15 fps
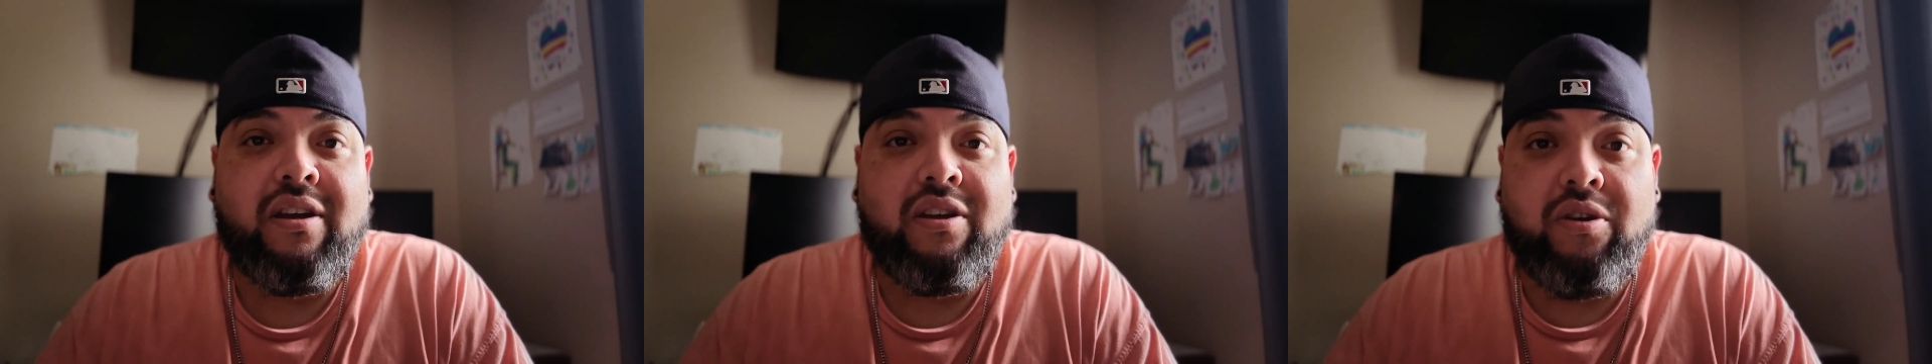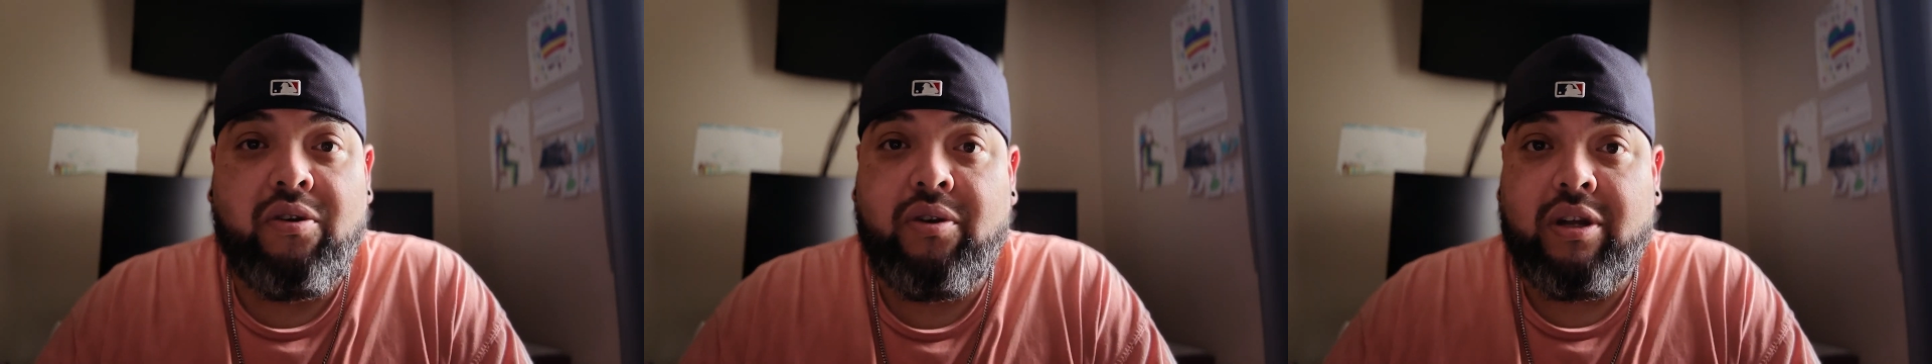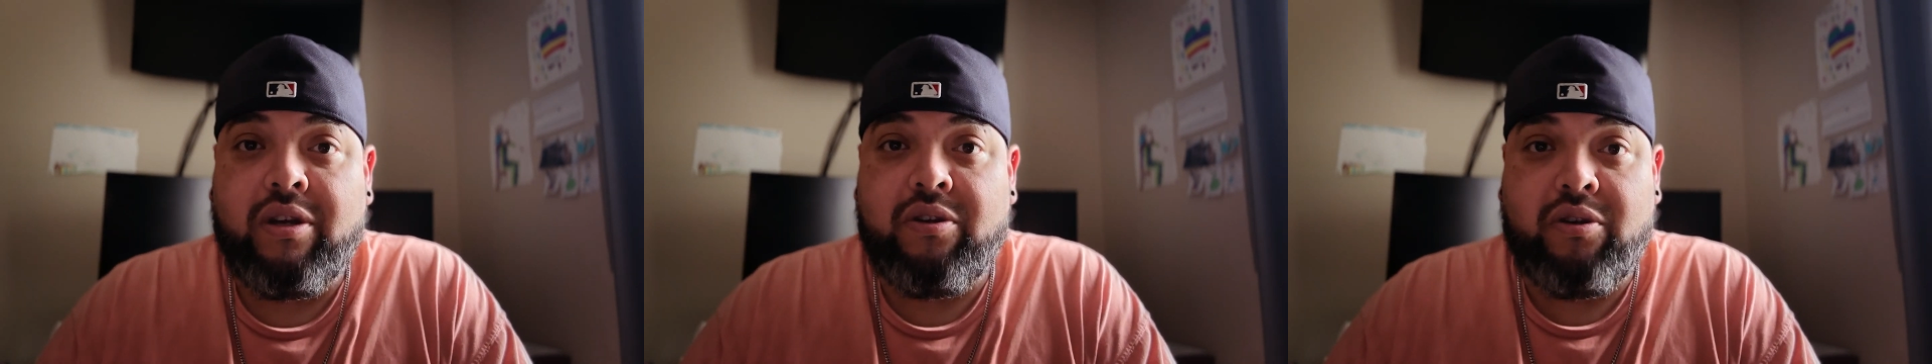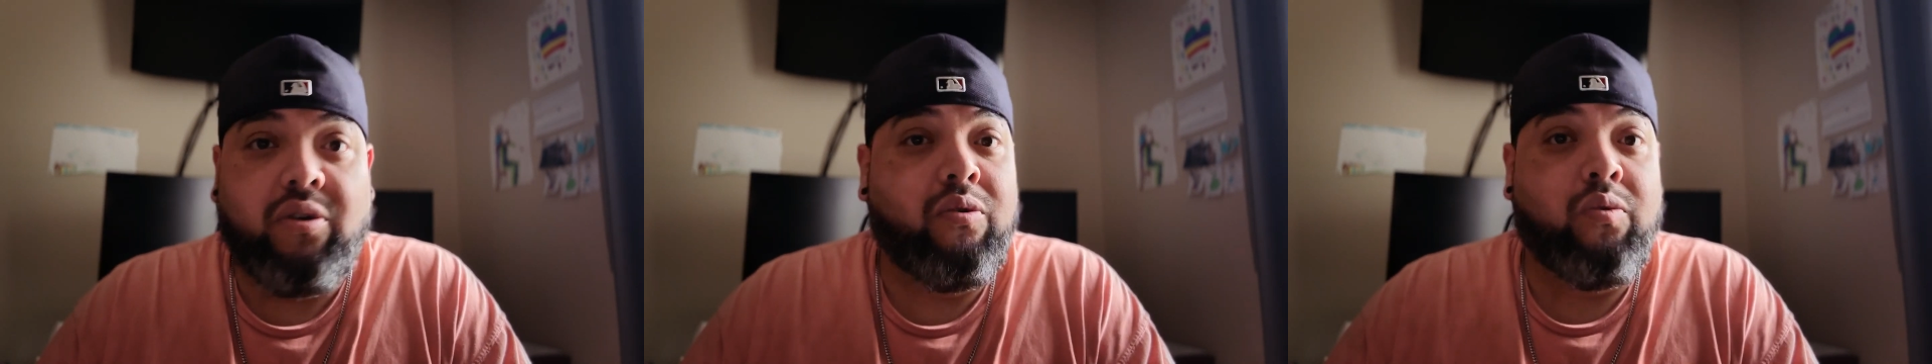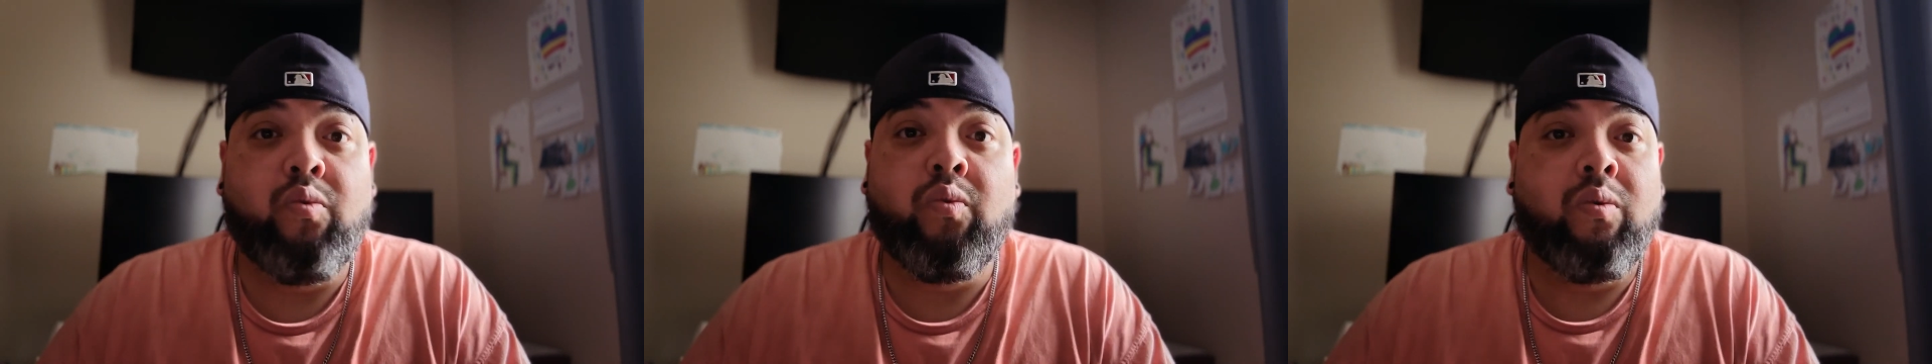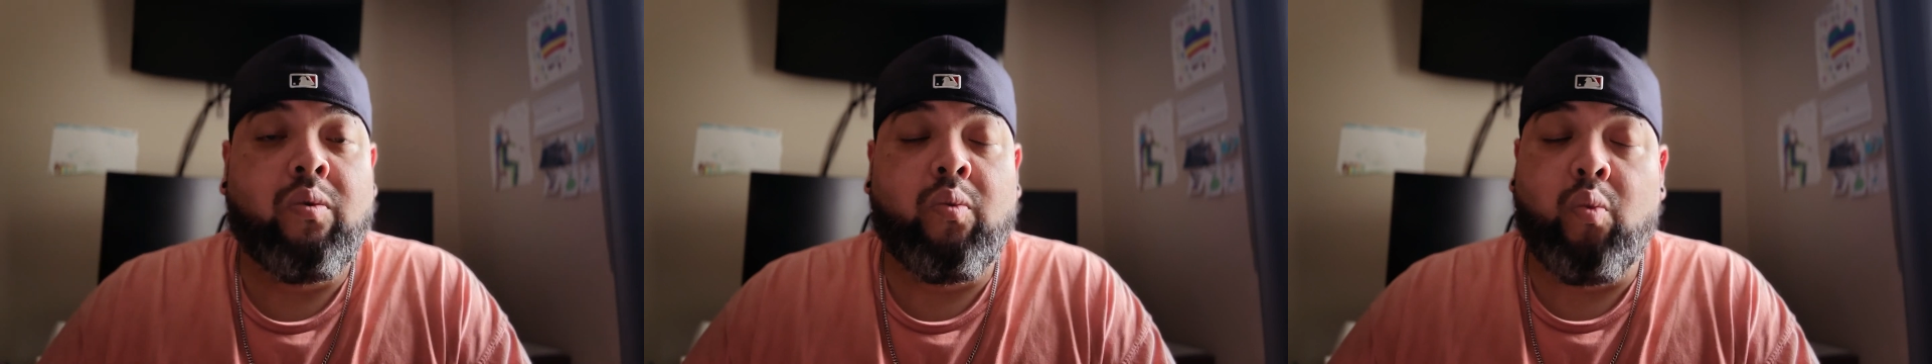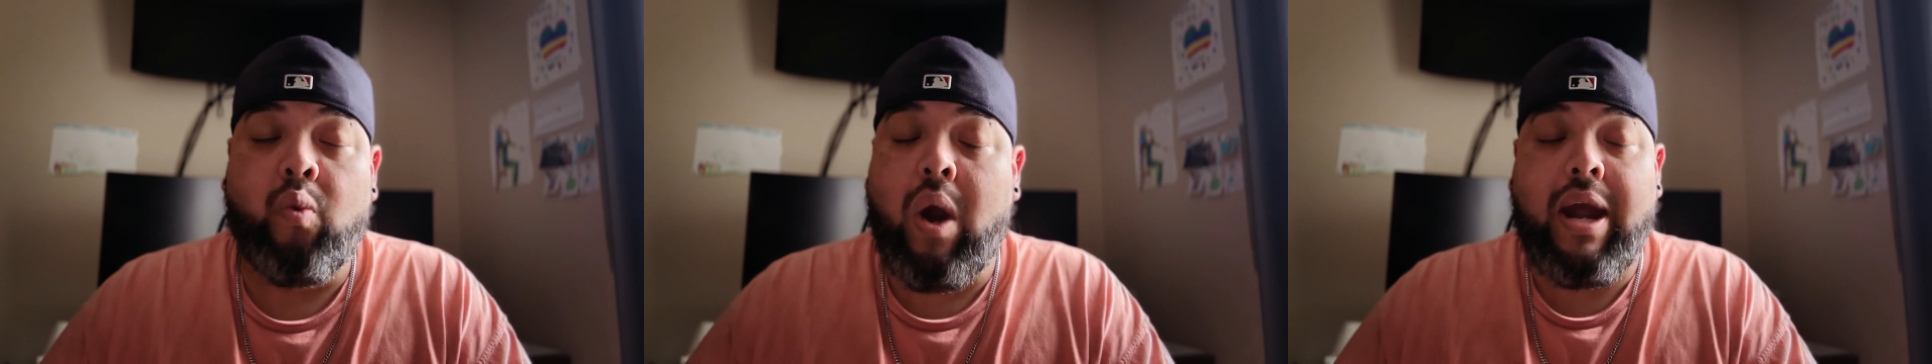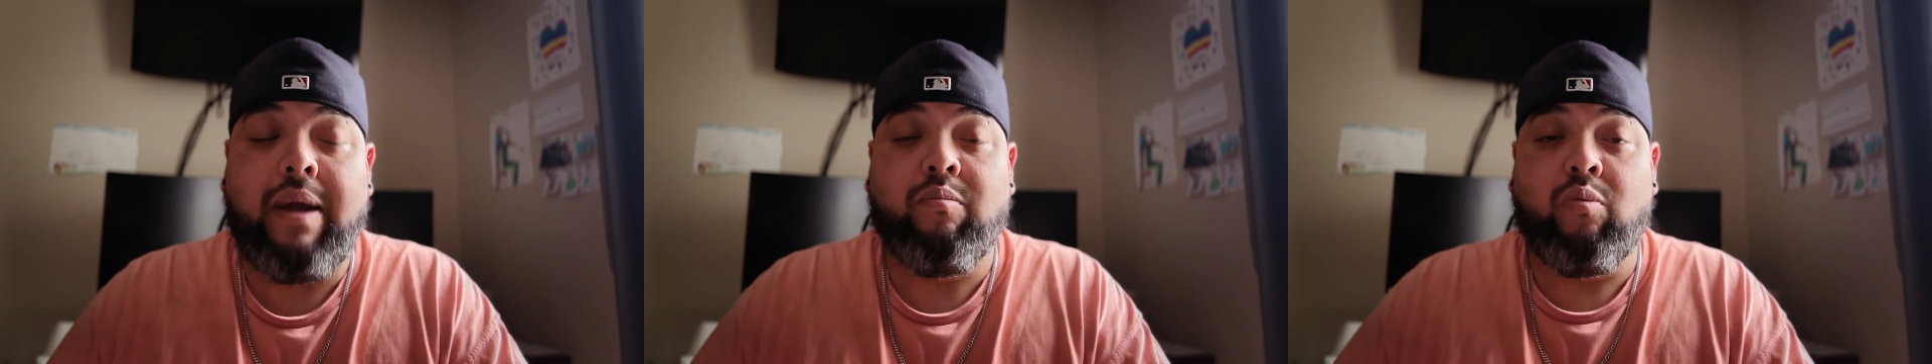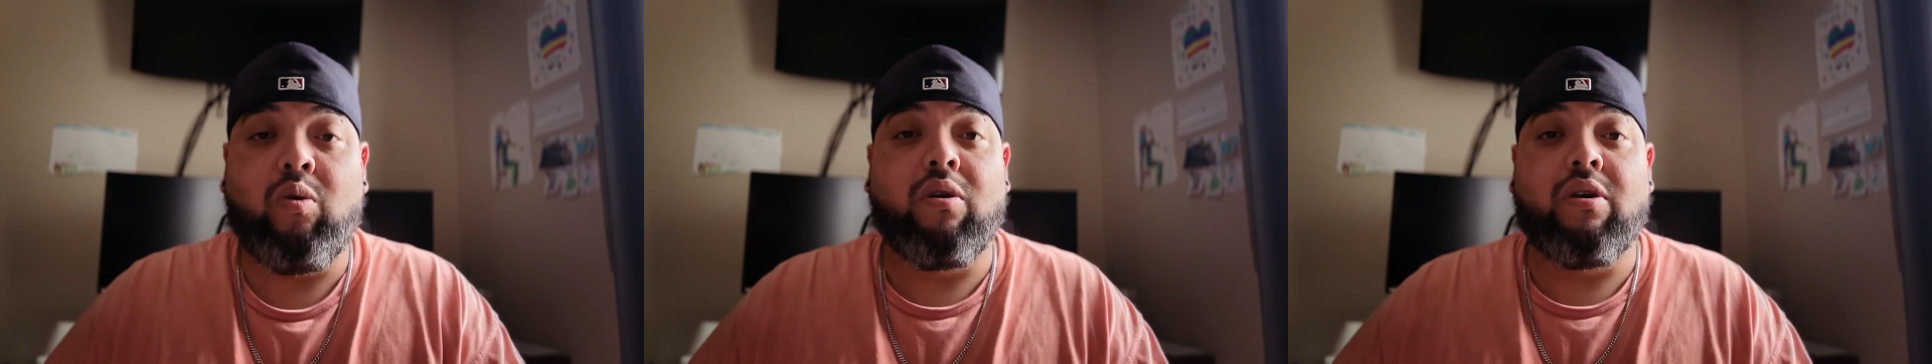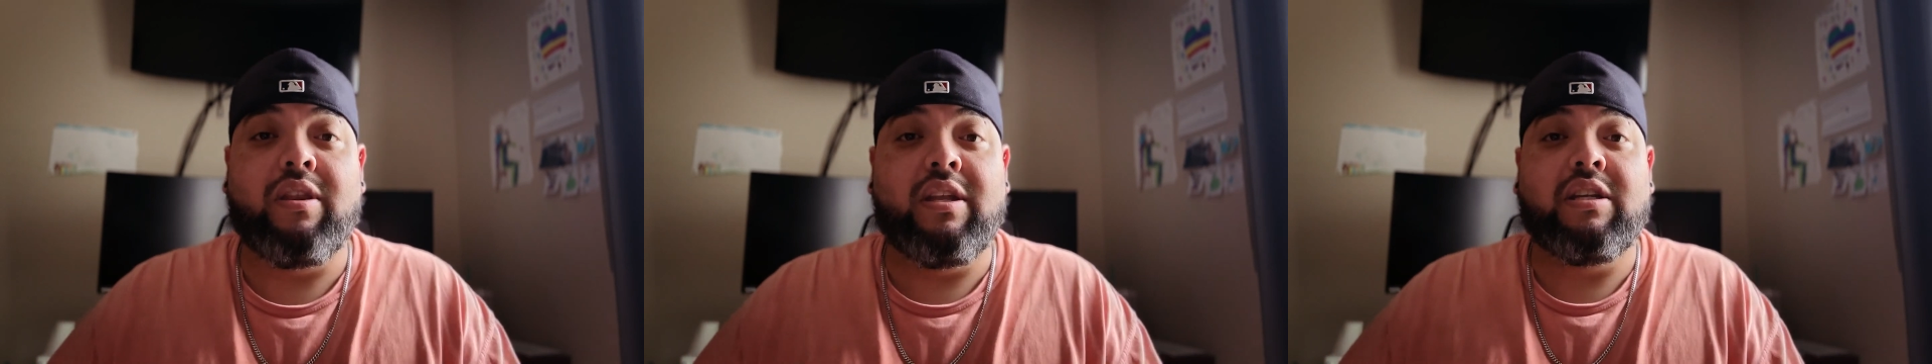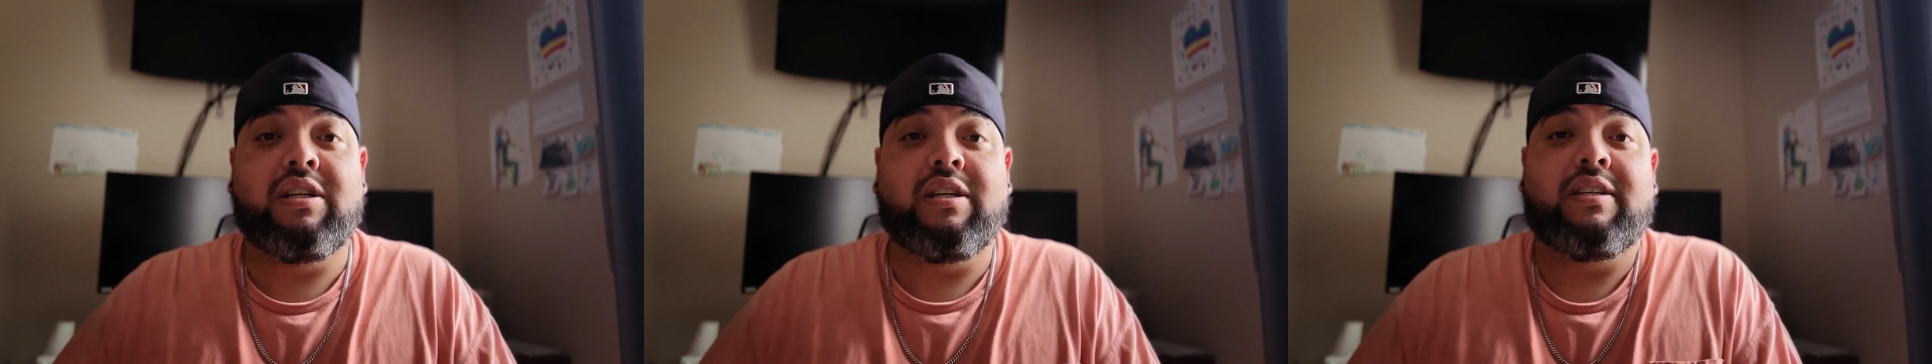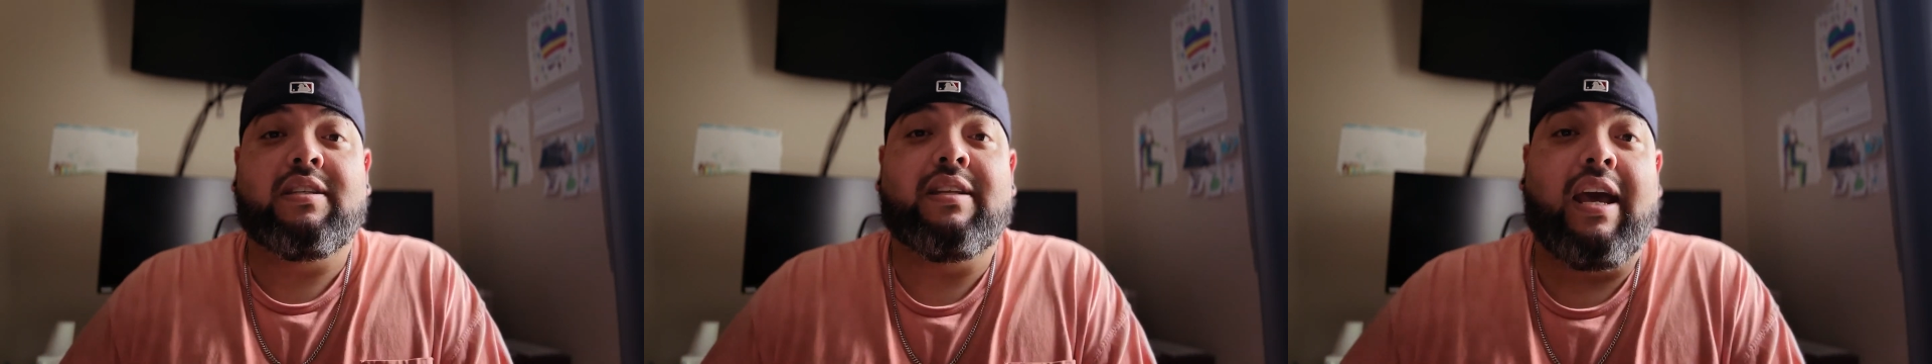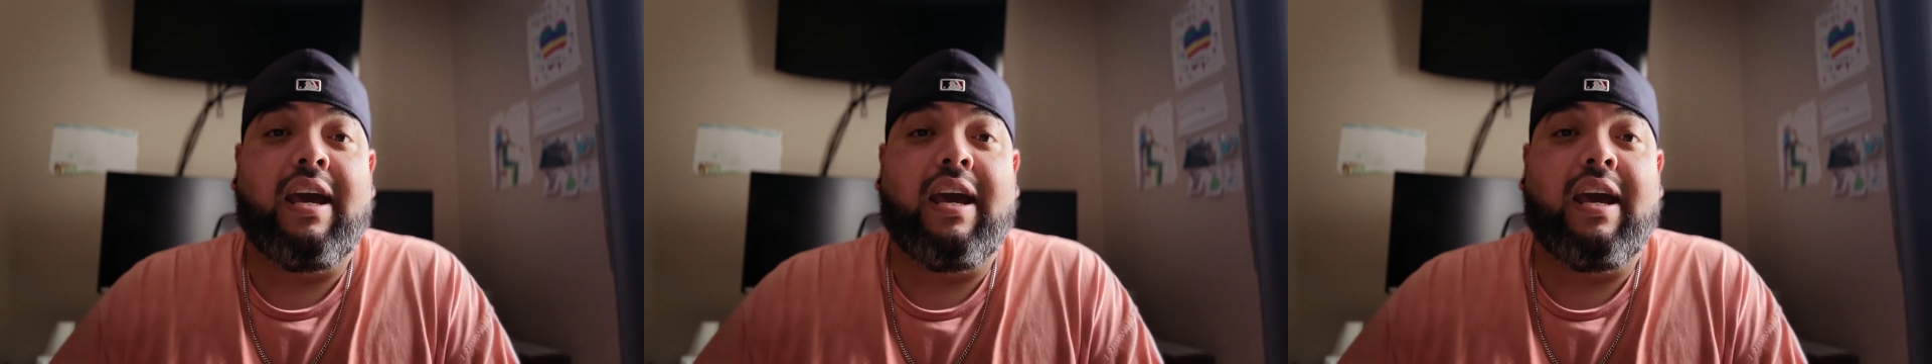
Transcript: you can do way more than just